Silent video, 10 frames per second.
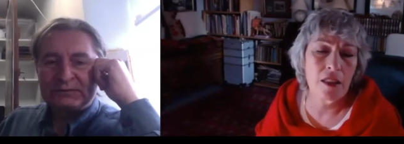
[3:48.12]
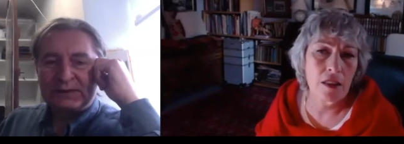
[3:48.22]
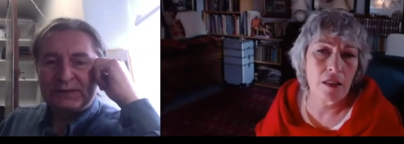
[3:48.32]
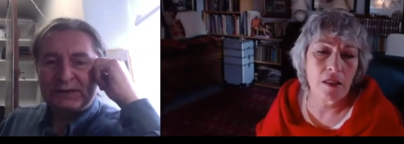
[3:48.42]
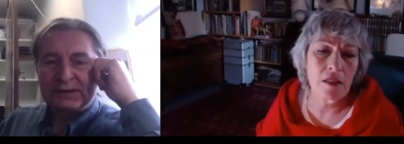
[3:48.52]

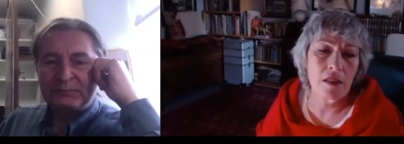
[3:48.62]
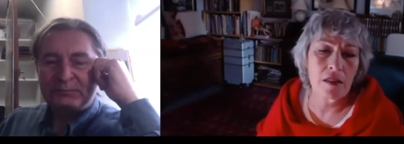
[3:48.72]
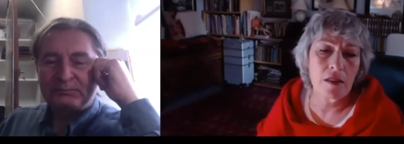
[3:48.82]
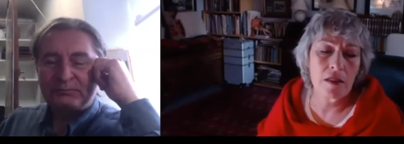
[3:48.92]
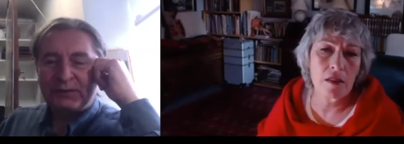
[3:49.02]

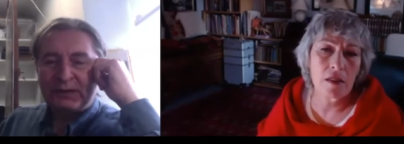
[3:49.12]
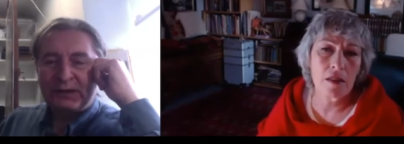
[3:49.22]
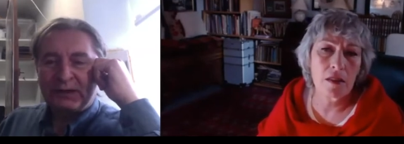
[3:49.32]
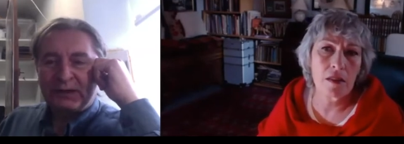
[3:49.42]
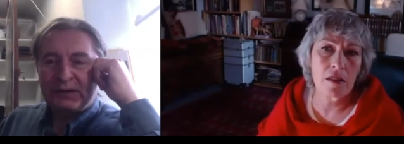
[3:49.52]
Speaker 1: Um,
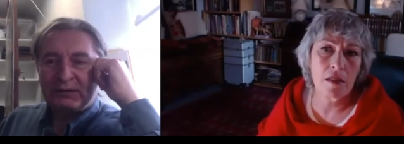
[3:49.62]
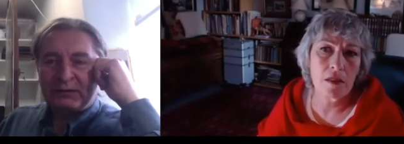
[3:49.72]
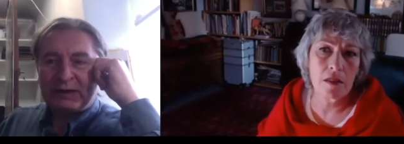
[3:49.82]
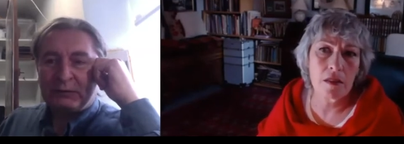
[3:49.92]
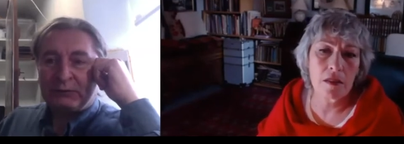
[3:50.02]

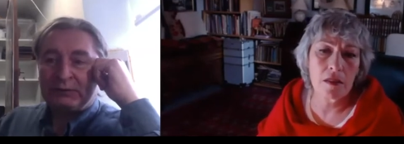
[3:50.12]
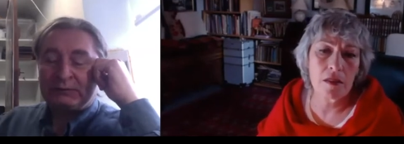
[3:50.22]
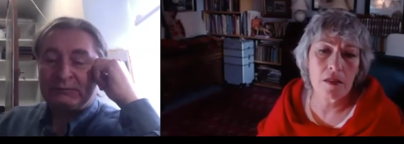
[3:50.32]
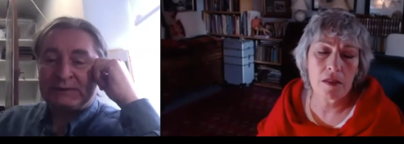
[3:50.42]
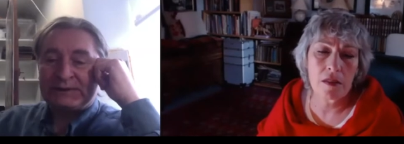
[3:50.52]
uh, well,
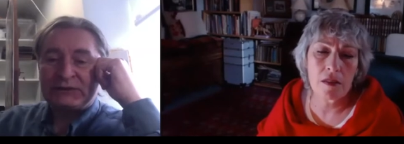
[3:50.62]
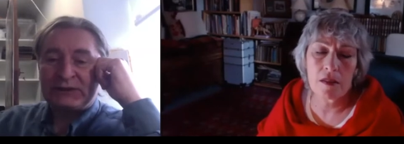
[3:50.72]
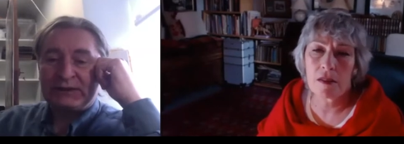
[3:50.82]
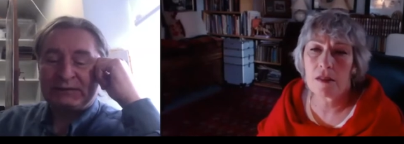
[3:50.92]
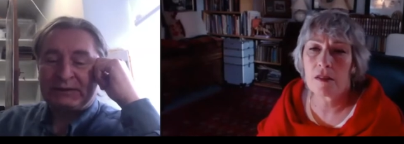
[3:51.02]

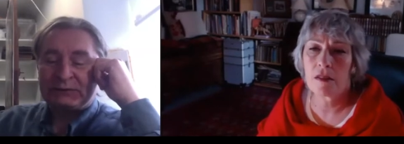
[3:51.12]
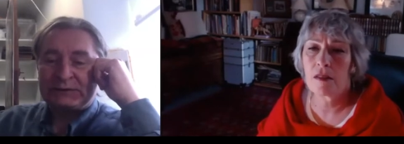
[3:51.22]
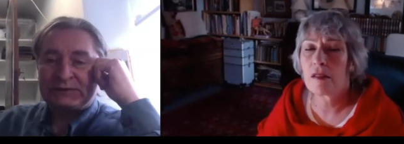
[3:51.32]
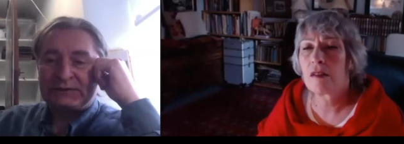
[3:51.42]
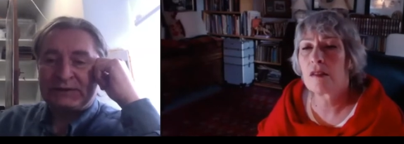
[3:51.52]
essentially, I was,
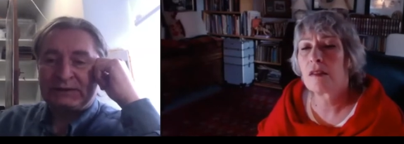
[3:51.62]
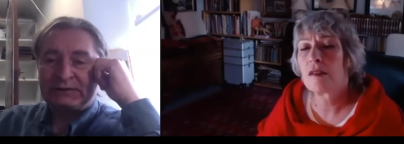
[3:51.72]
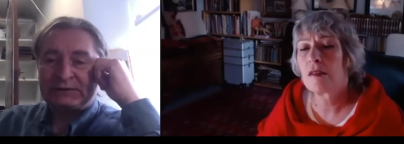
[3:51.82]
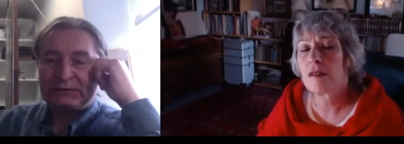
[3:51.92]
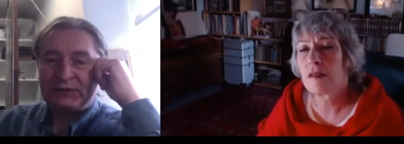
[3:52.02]
I
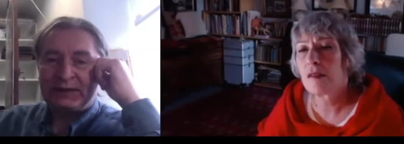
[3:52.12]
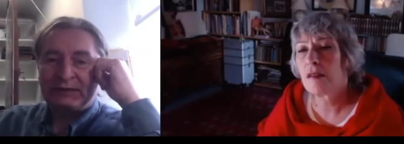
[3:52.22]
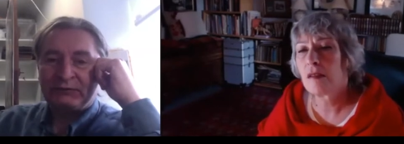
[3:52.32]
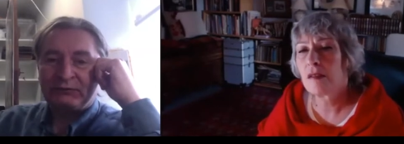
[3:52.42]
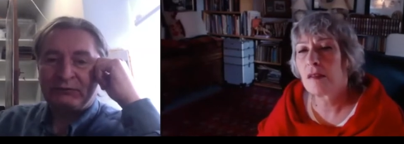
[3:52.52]
was
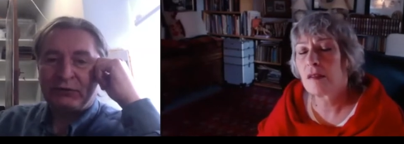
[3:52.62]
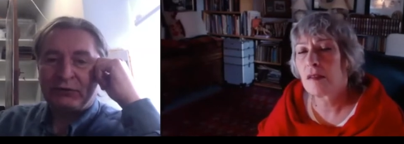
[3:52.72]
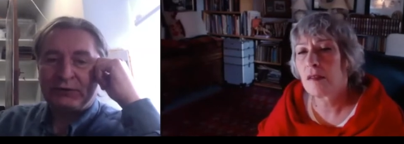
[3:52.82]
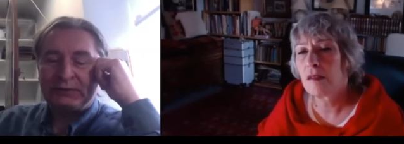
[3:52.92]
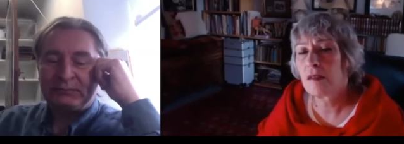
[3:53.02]
looking
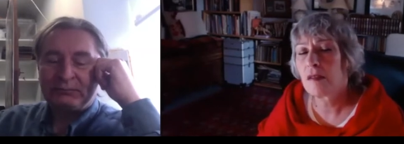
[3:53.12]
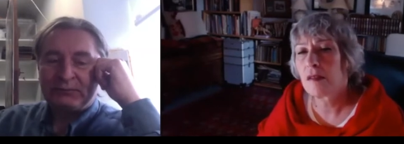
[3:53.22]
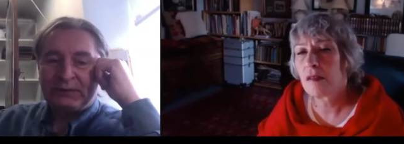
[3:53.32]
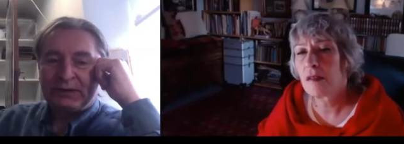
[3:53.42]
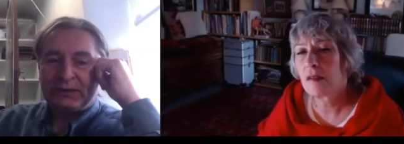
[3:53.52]
for
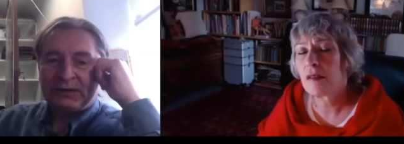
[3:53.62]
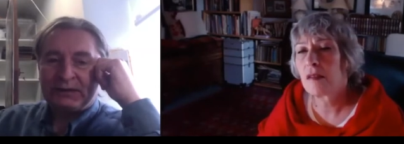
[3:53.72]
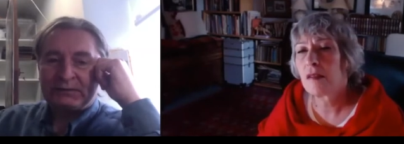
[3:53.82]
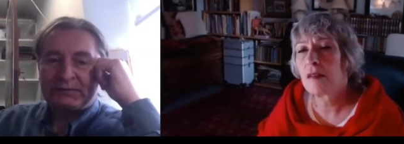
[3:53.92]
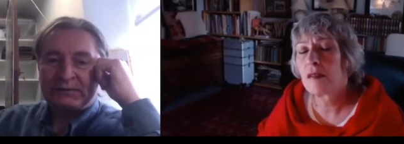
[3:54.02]
uh,
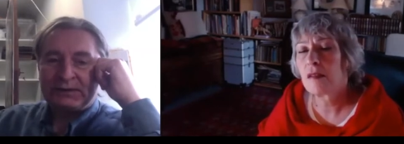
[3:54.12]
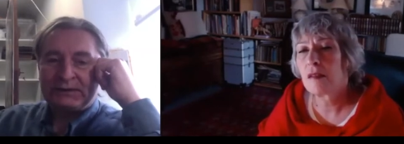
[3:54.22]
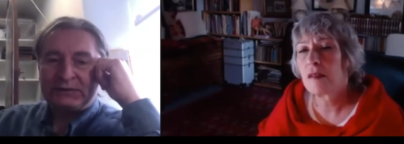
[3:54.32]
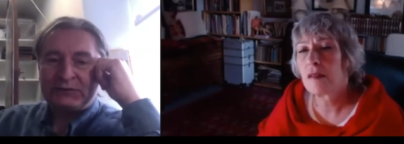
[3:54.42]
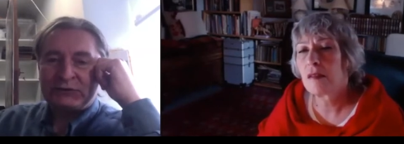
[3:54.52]

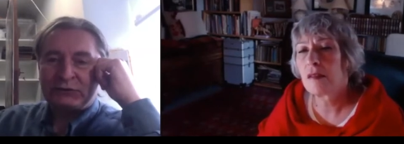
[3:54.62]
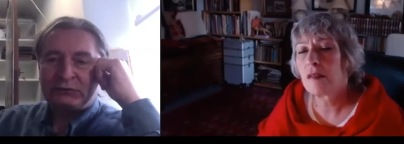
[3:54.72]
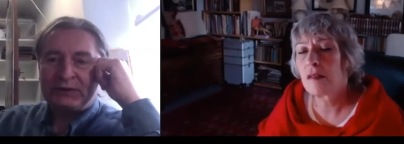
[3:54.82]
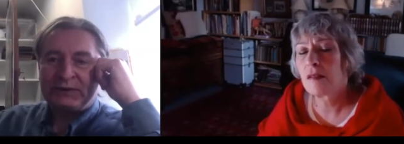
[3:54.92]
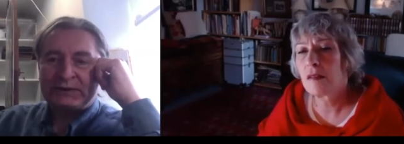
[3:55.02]
individual
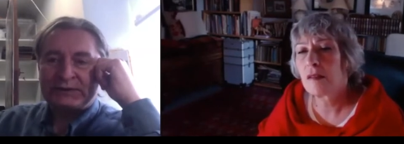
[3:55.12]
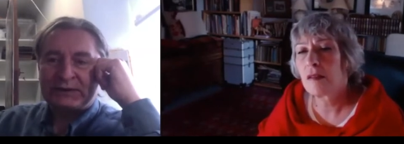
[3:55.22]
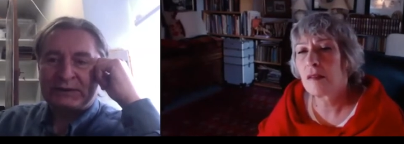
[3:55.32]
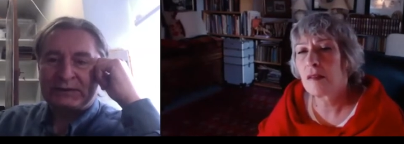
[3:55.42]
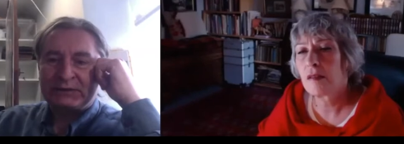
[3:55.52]
figures.
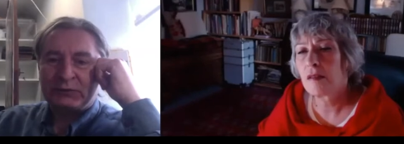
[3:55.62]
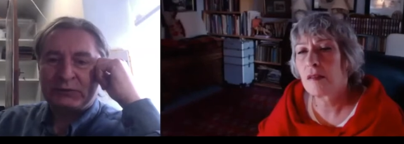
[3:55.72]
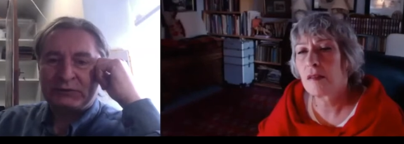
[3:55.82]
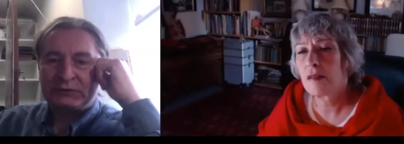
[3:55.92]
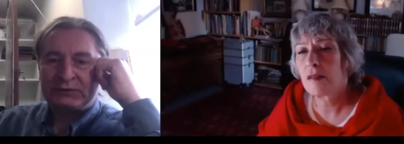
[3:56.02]
I didn't want
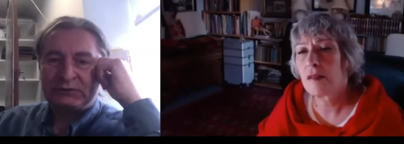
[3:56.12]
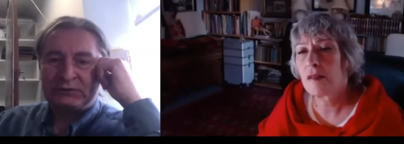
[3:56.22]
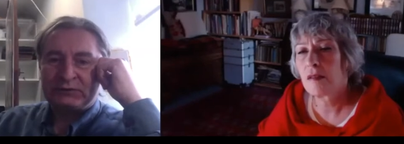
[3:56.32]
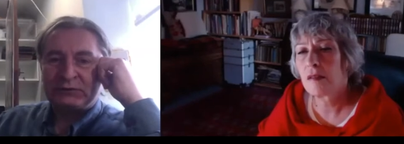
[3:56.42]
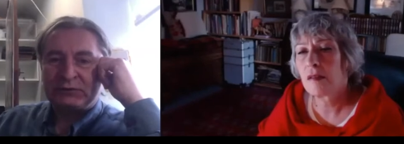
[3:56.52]
to
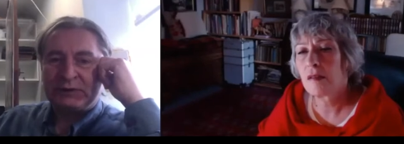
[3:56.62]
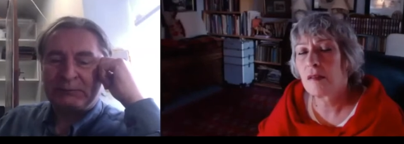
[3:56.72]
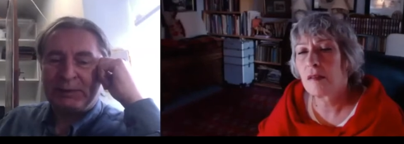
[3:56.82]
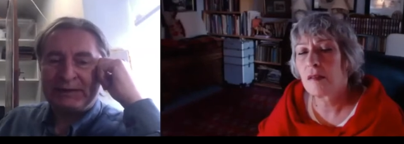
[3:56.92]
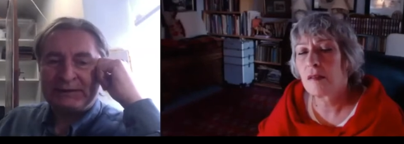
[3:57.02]
do any
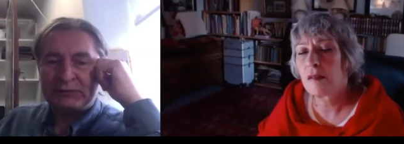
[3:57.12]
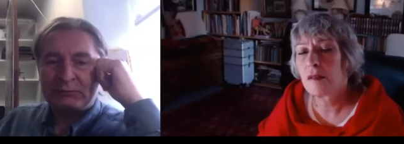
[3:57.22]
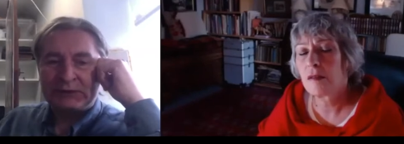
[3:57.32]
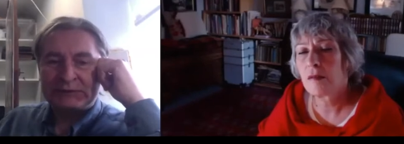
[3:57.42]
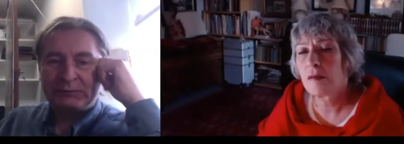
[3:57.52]
paintings with
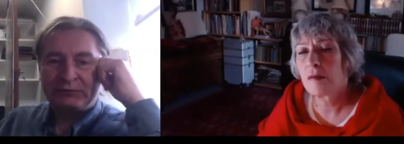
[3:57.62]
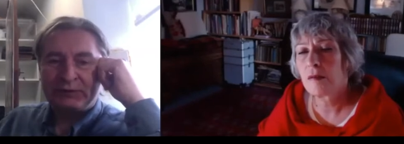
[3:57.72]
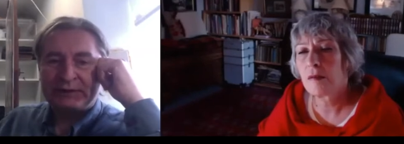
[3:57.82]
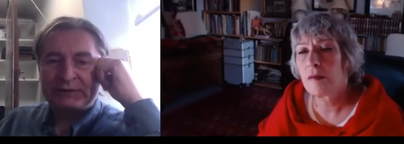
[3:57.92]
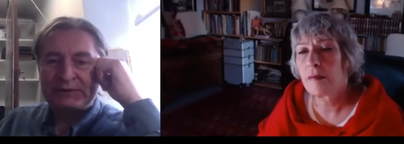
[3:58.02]
multiple
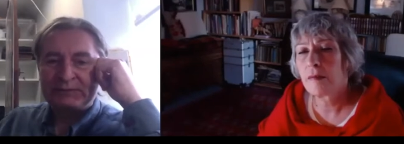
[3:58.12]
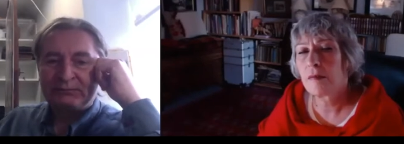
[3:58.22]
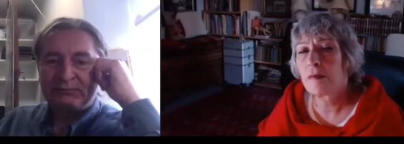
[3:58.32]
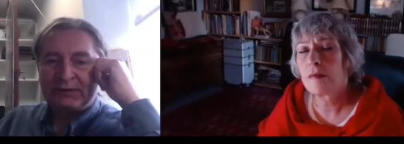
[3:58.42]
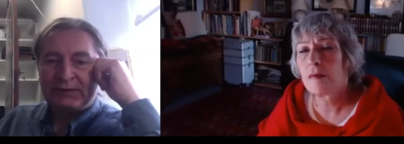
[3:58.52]
figures
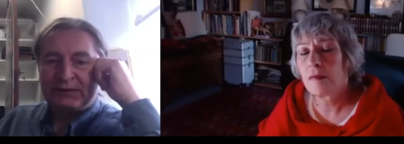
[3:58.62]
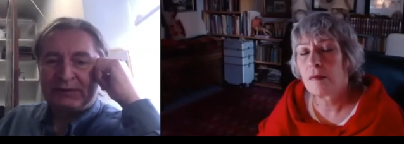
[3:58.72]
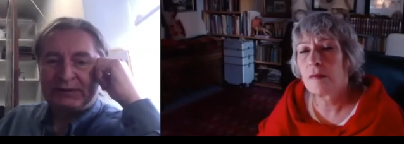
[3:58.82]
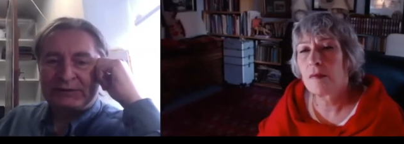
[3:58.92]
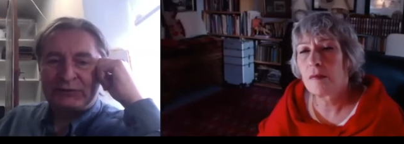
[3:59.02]

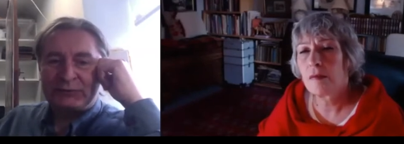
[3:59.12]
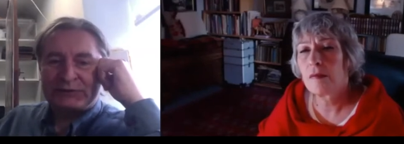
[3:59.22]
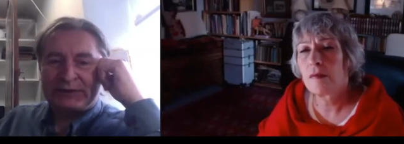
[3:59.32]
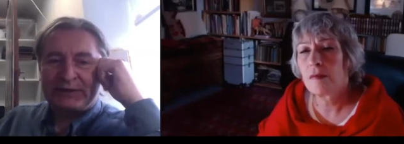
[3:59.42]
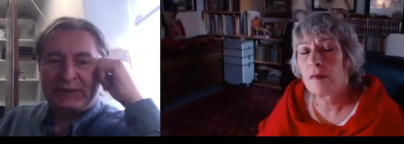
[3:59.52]
and uh, that's too
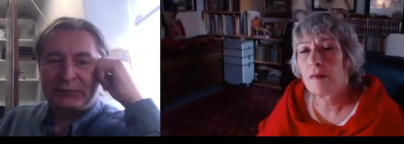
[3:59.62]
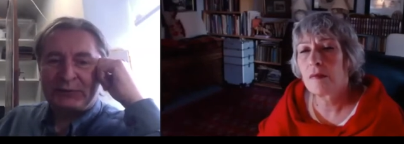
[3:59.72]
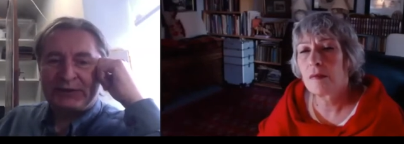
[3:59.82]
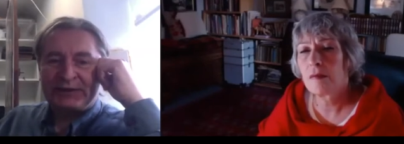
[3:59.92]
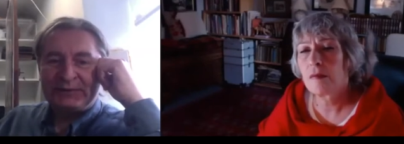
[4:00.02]
much like hard
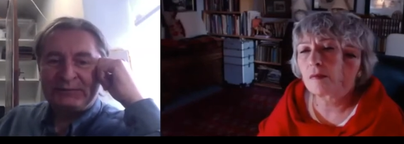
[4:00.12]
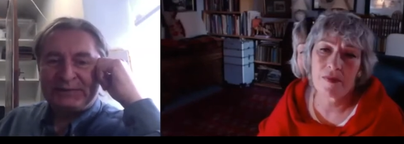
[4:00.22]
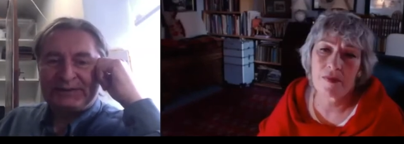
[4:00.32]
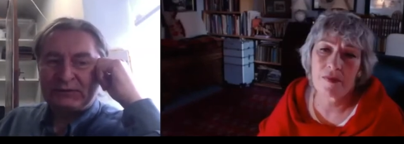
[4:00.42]
work. So,